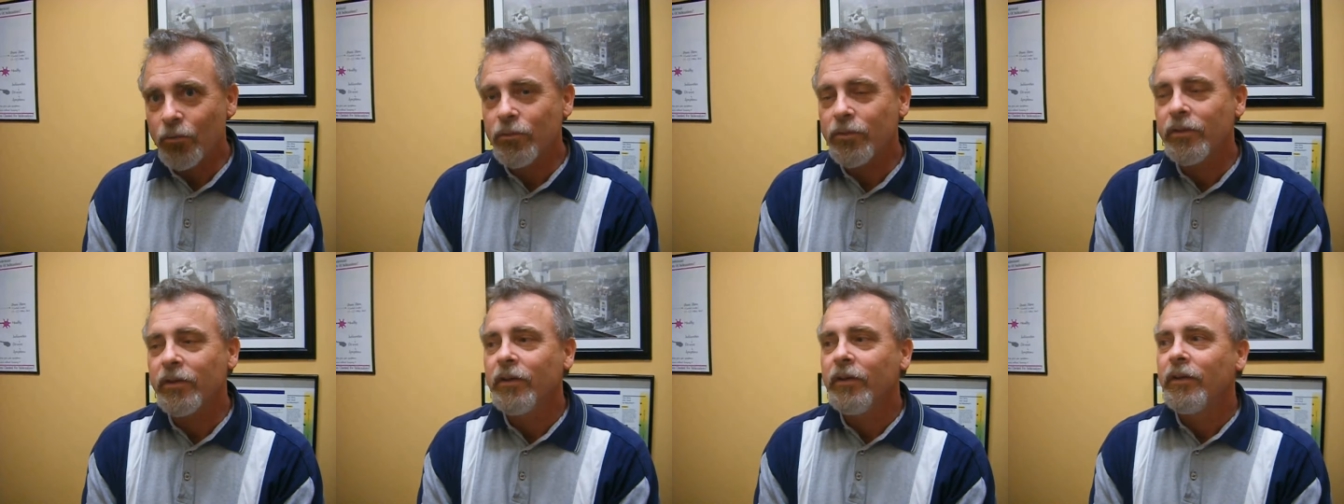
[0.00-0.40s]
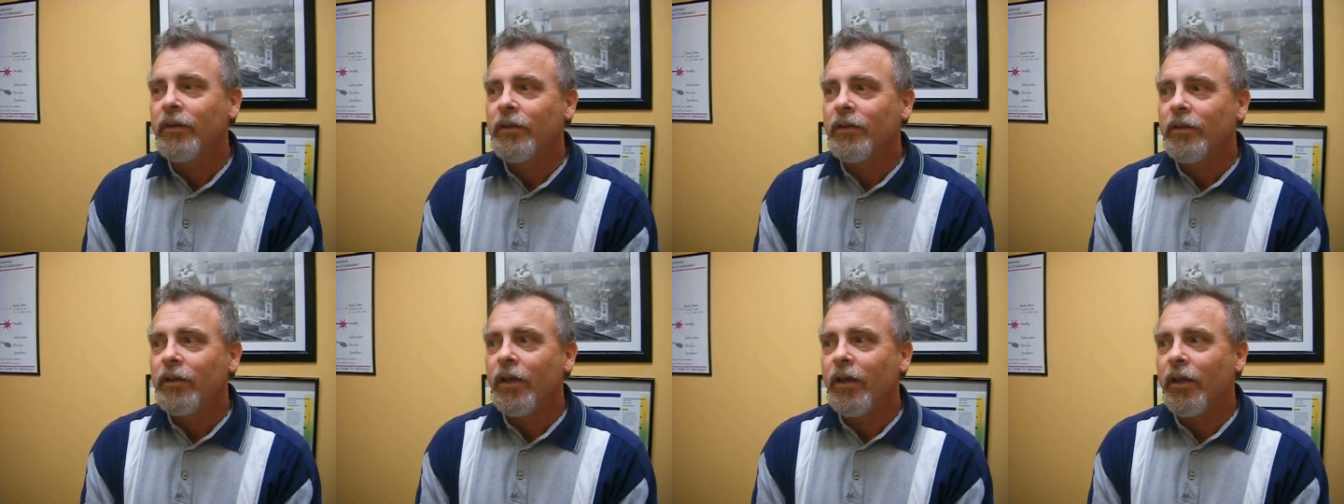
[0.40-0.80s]
out,
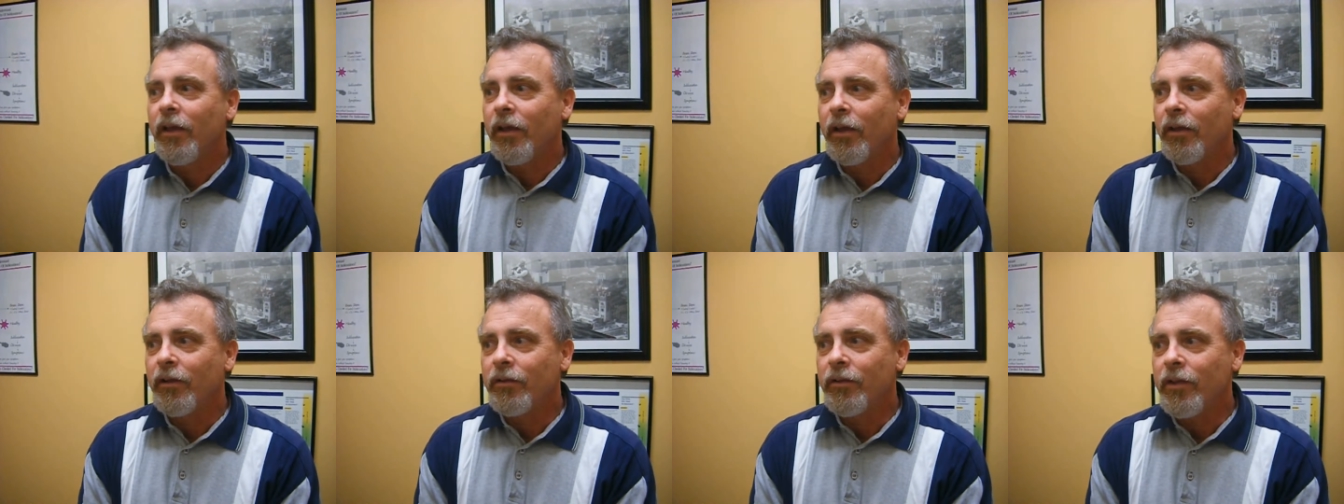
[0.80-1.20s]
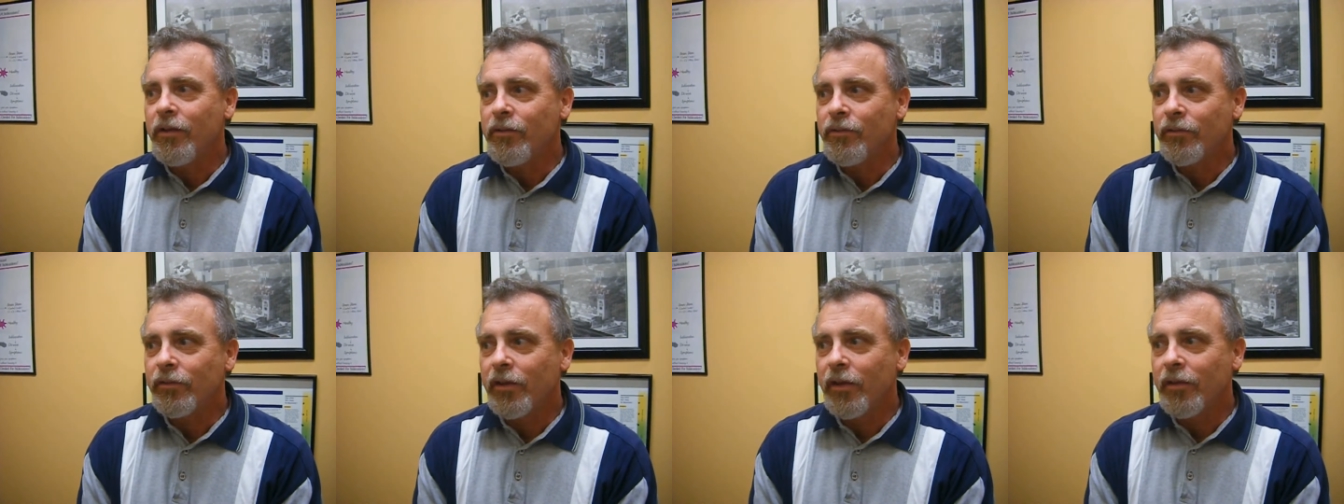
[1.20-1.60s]
and
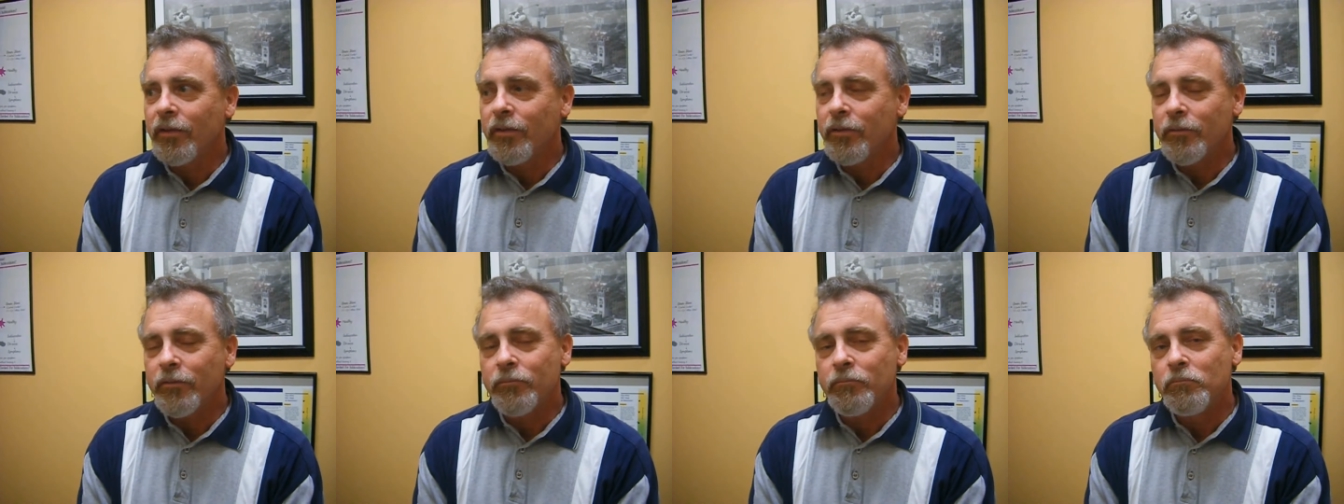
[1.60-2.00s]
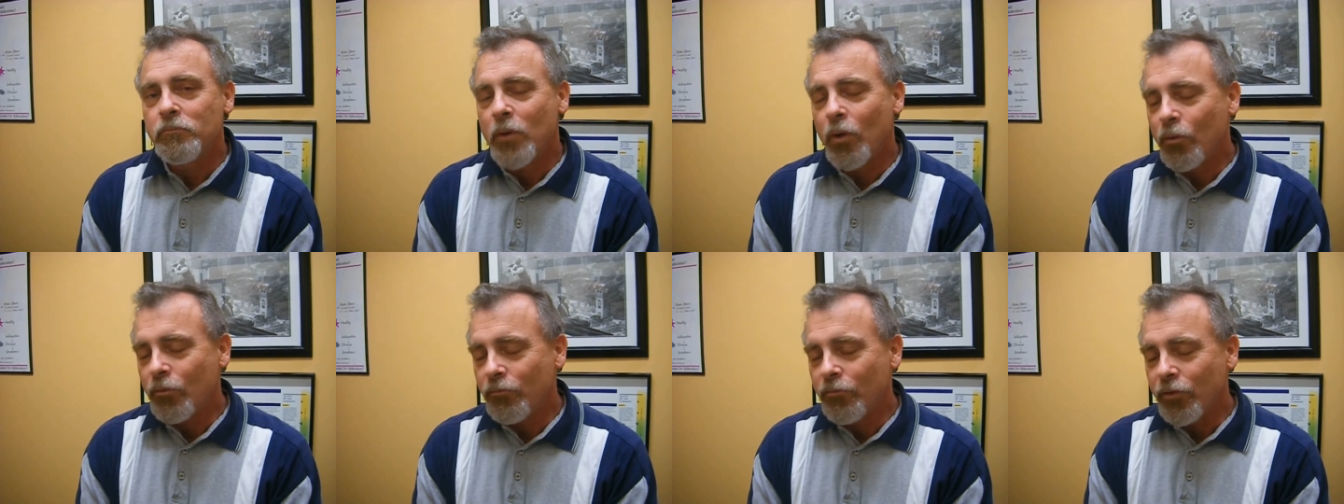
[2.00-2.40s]
they said the
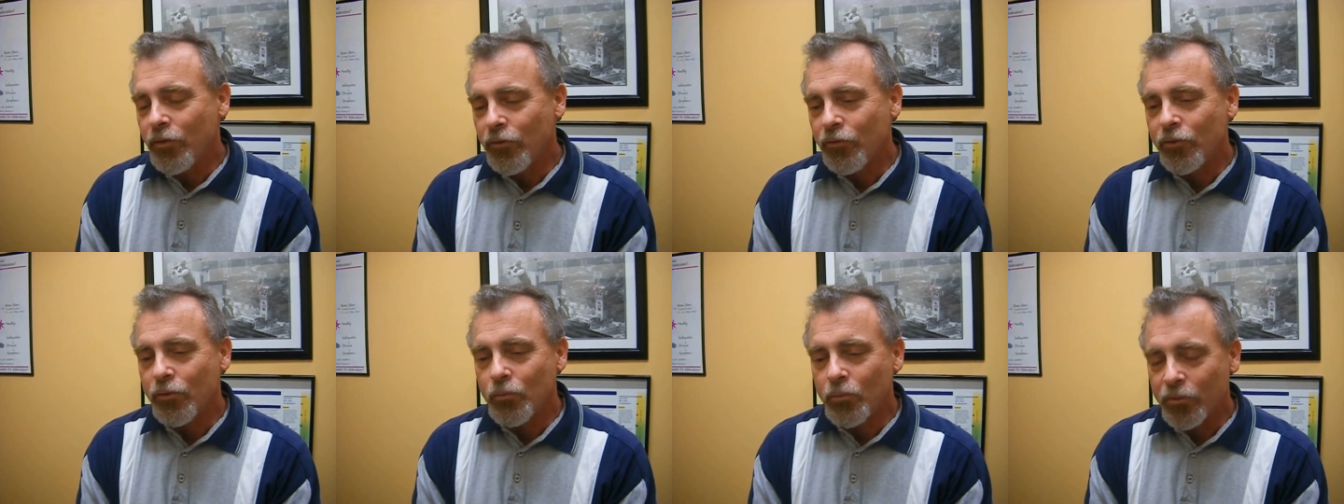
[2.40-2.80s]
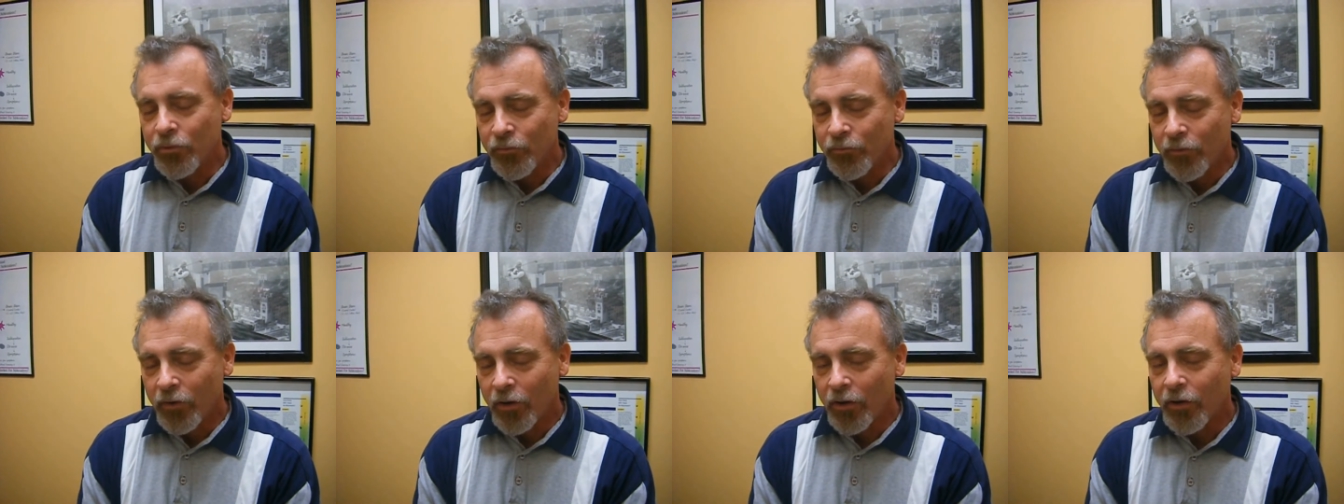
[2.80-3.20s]
bone fusion
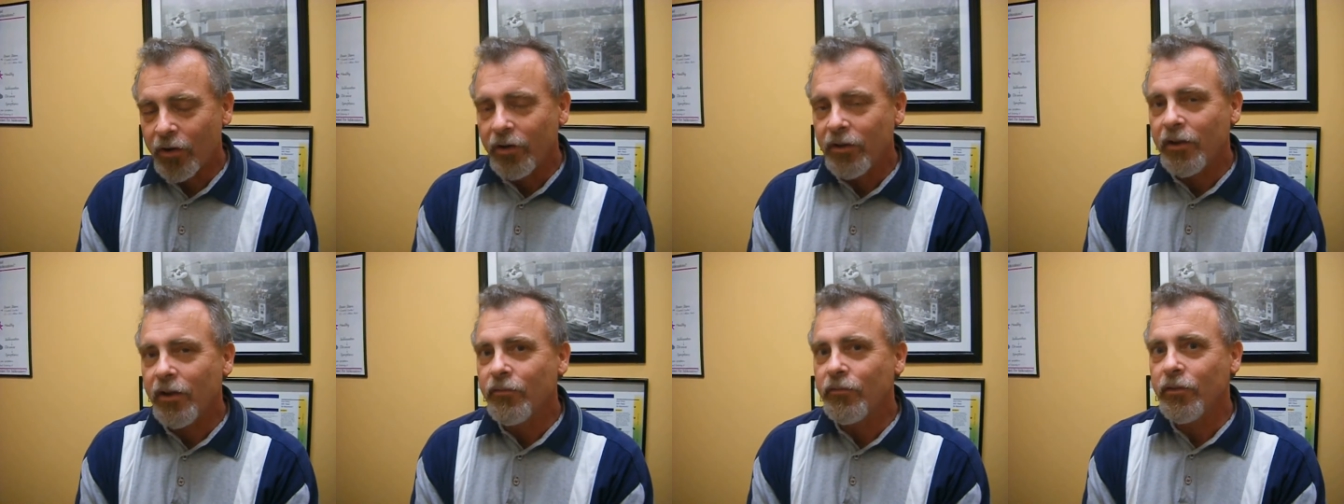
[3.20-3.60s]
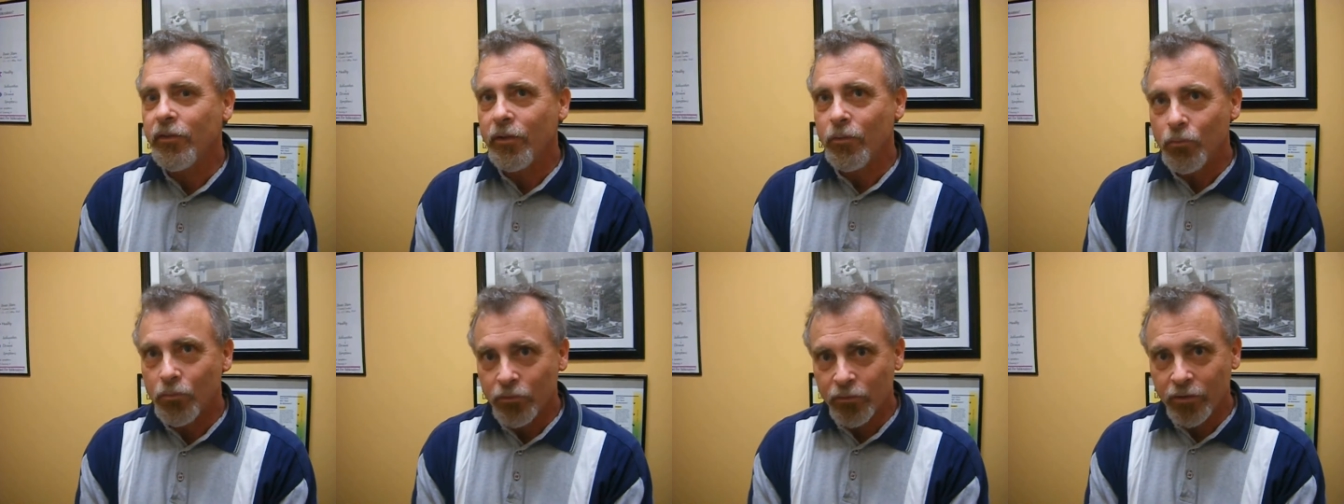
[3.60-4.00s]
was fine,
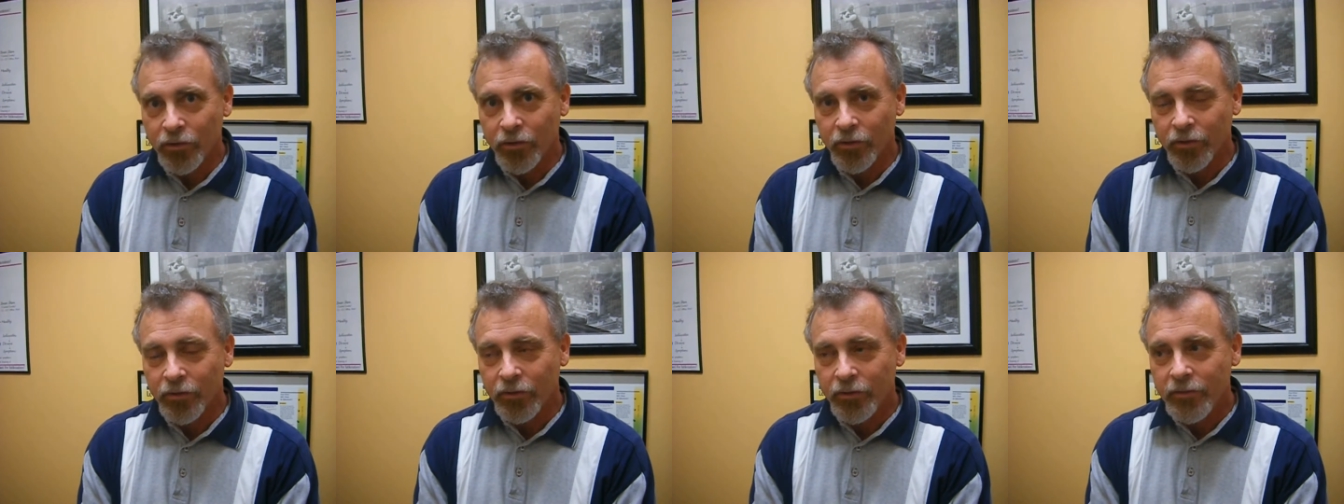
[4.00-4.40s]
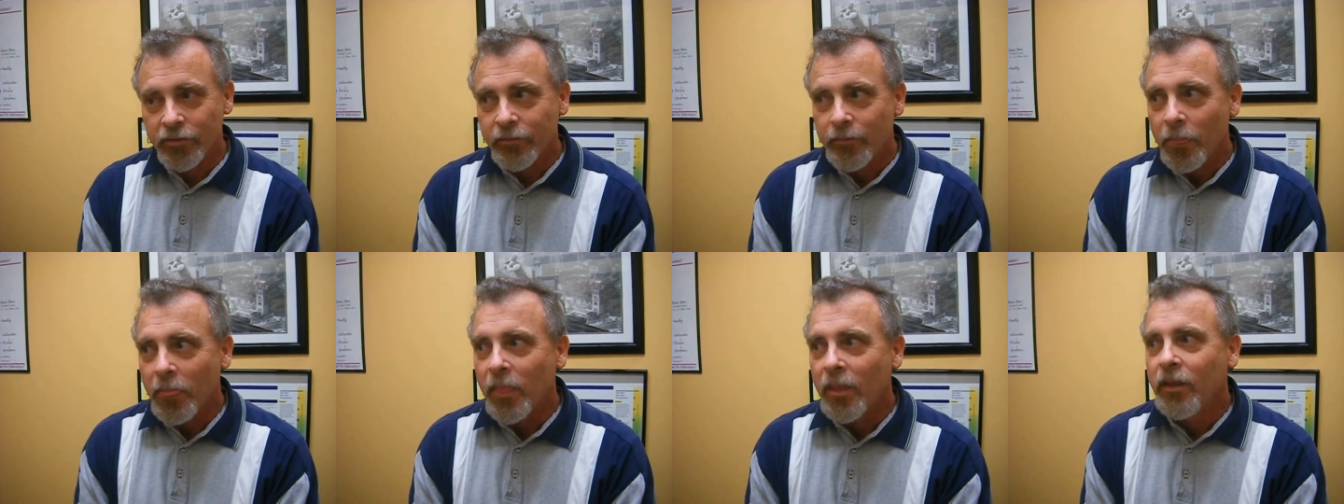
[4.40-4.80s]
everything was good.